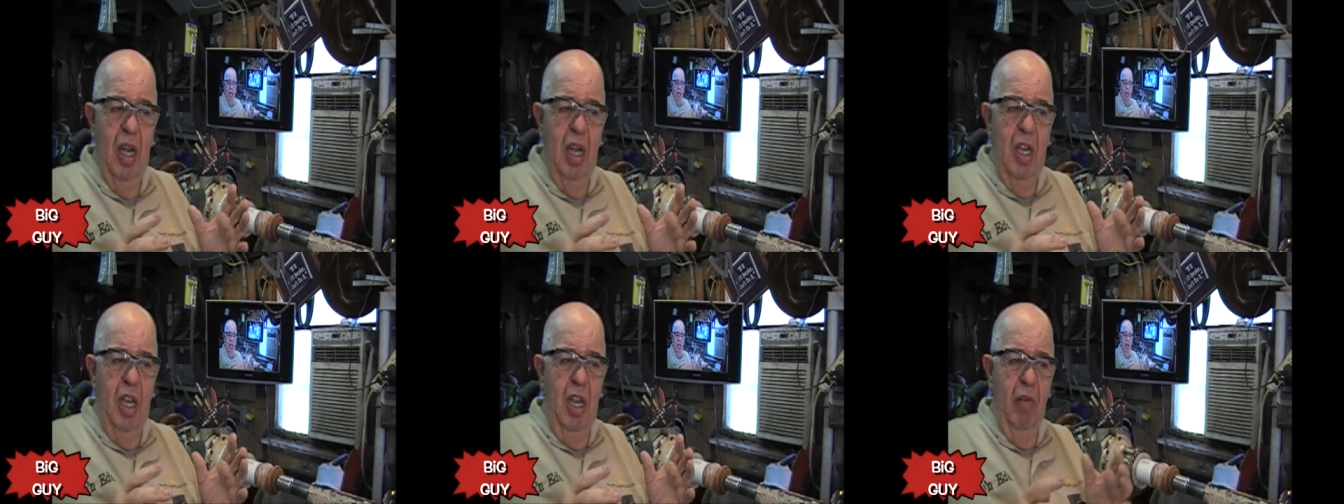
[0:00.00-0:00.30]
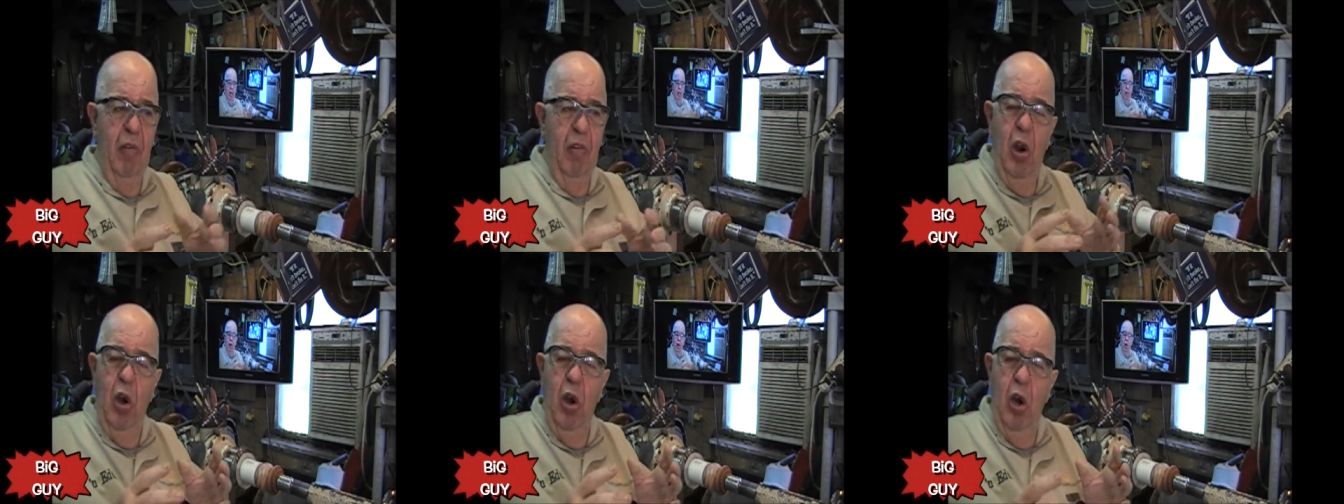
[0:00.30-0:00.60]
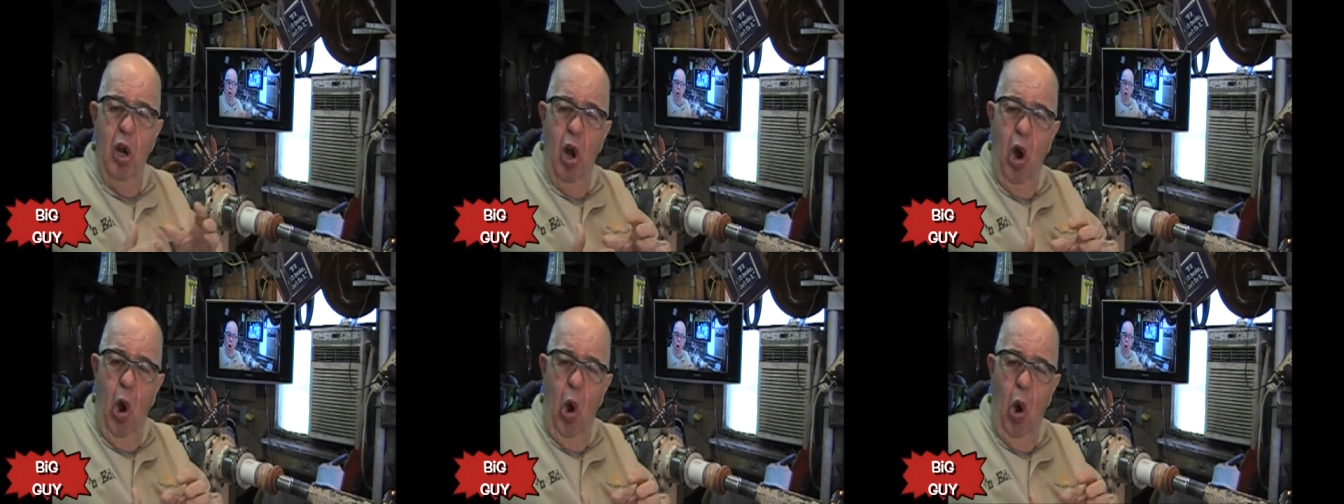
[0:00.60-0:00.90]
You learn
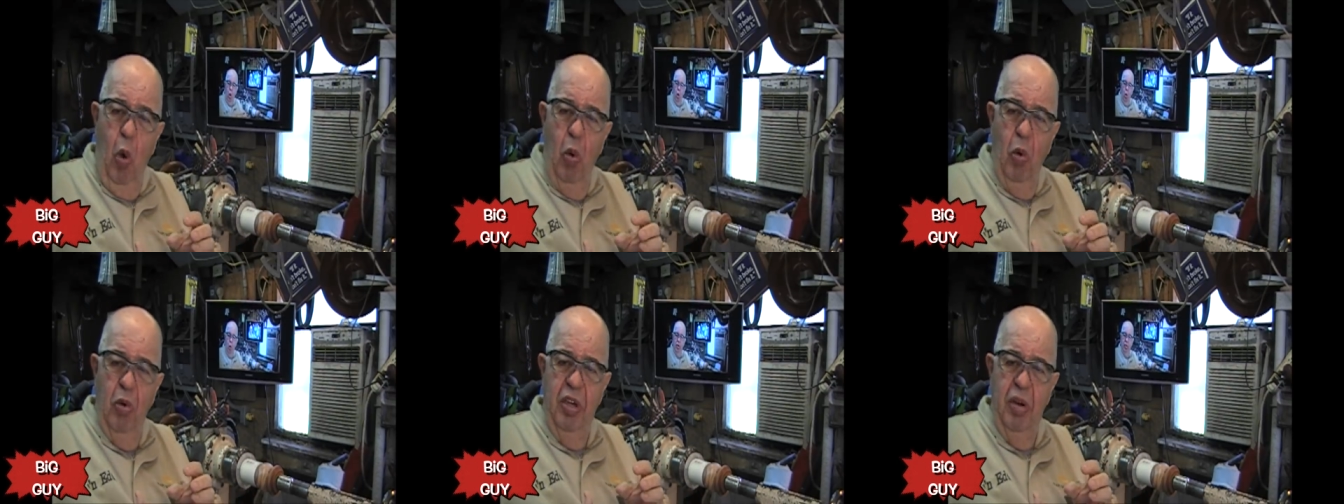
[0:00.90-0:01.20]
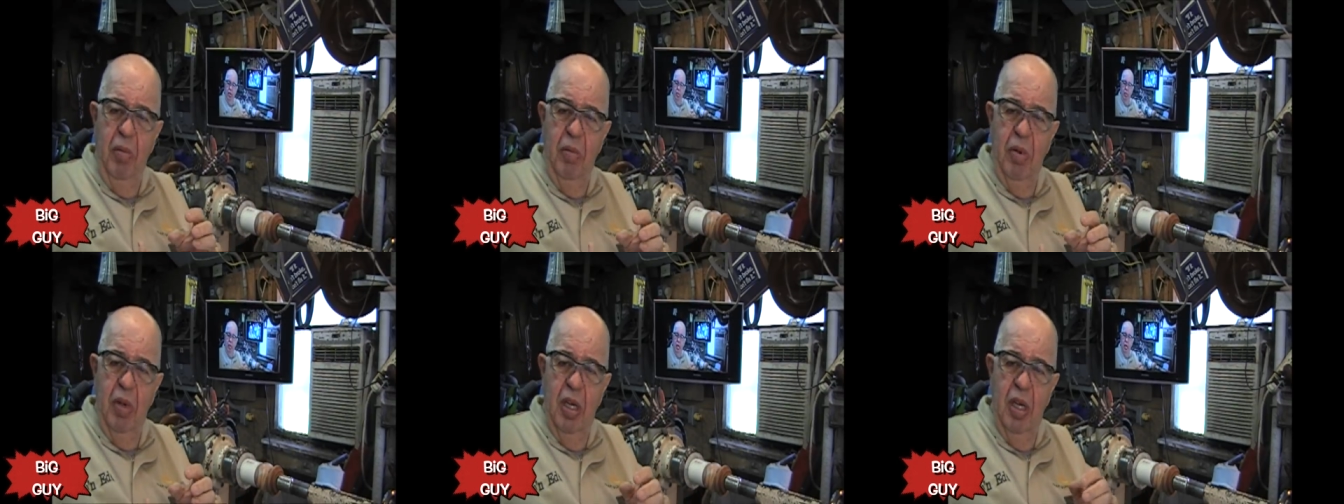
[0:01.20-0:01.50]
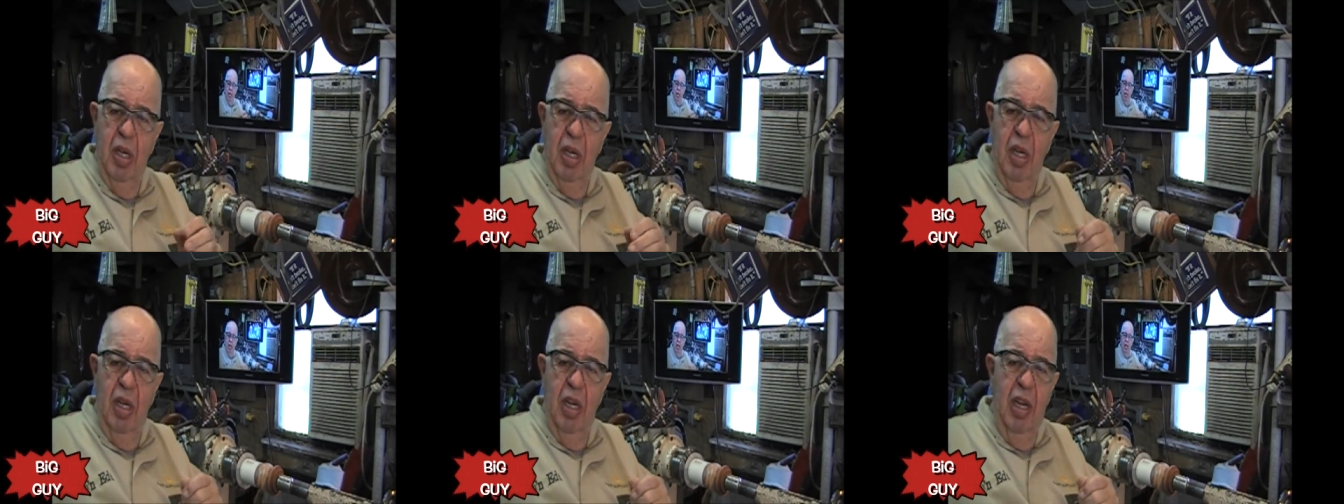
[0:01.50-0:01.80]
to hold them,
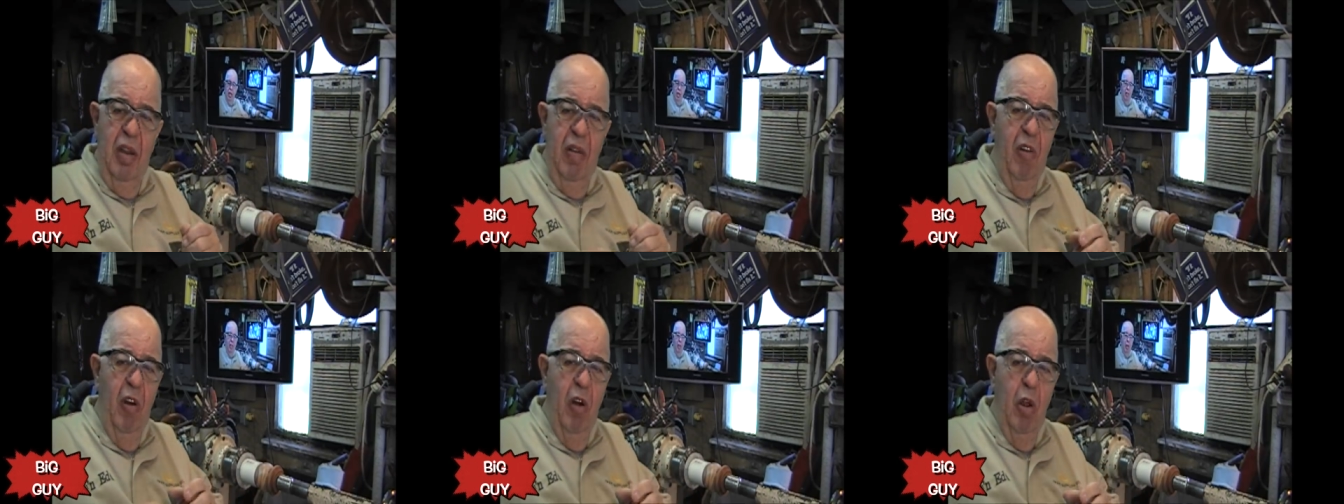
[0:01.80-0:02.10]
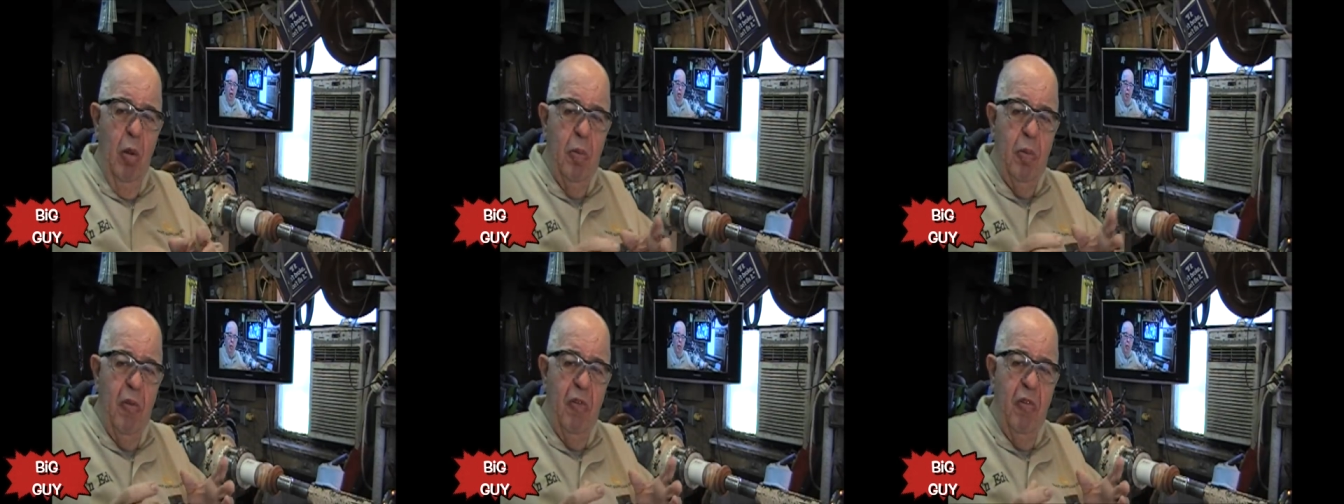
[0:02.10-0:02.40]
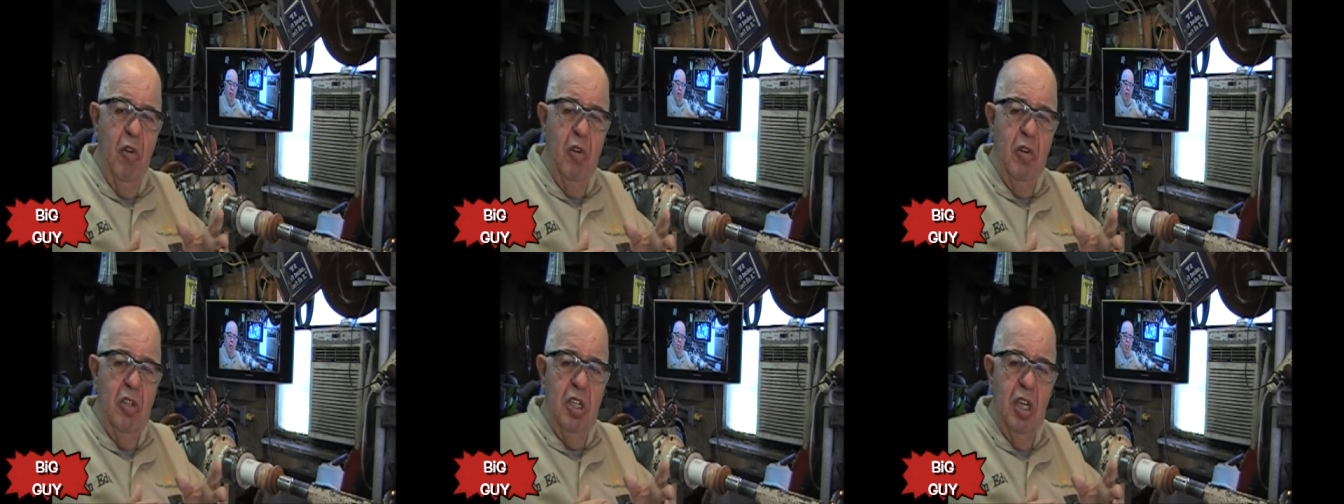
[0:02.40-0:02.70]
develop a
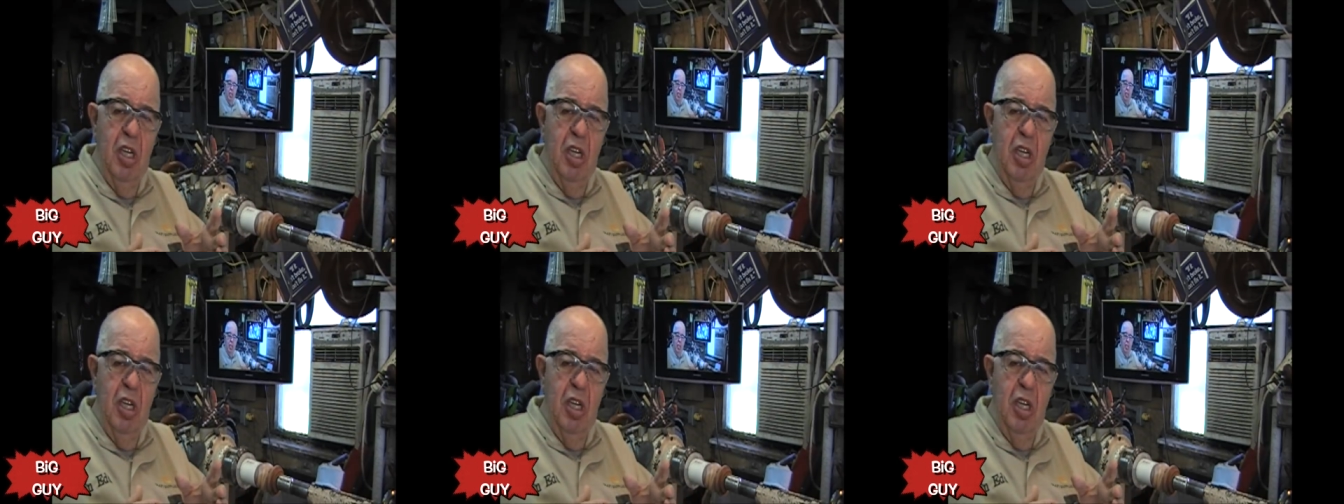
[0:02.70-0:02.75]
few,